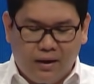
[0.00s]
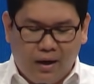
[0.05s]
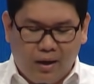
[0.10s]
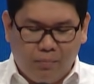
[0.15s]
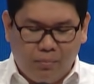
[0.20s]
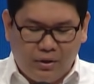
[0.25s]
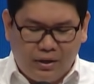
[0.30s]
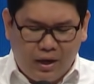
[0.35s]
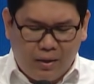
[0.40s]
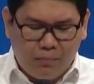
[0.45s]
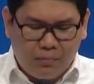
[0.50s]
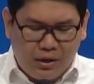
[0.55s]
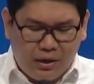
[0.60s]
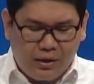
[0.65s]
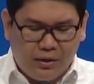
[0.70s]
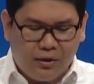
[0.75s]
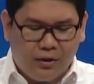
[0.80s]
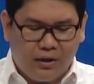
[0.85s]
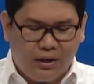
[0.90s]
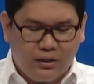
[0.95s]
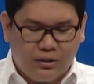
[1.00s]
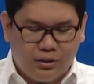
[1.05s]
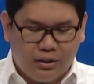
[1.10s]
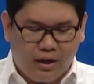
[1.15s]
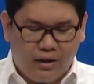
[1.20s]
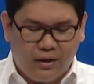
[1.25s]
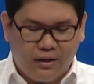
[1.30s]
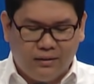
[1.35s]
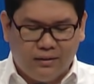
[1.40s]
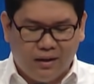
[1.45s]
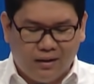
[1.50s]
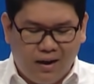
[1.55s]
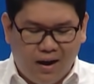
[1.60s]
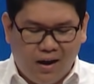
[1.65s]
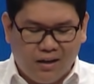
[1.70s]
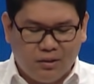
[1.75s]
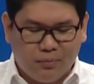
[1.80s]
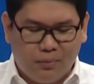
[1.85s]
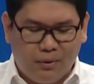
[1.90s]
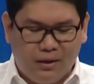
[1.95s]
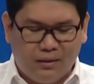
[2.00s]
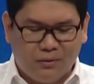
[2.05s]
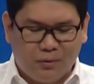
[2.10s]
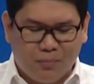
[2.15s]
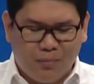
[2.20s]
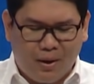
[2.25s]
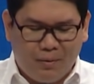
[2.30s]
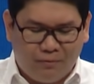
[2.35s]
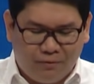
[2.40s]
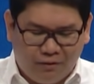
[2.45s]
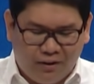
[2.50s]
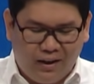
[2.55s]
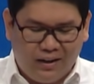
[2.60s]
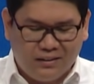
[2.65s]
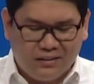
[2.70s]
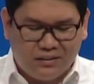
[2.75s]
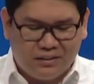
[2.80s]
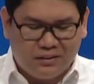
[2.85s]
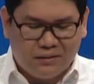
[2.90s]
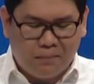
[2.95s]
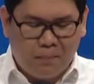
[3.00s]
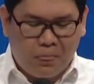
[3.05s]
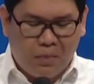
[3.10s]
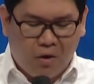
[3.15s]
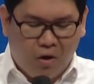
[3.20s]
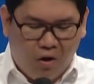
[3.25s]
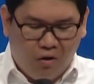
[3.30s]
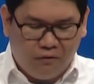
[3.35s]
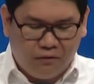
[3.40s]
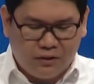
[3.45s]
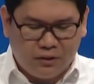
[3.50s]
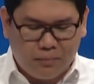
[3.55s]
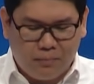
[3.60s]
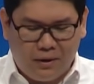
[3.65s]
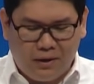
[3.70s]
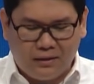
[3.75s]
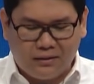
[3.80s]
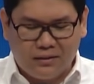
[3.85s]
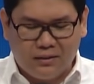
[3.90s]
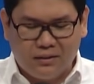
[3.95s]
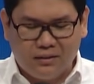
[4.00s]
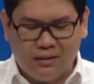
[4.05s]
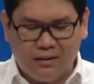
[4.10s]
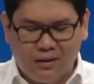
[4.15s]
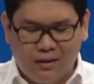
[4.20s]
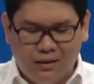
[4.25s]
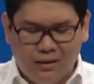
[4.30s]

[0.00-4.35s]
I became eager in sharing the gospel to my friends, office mates,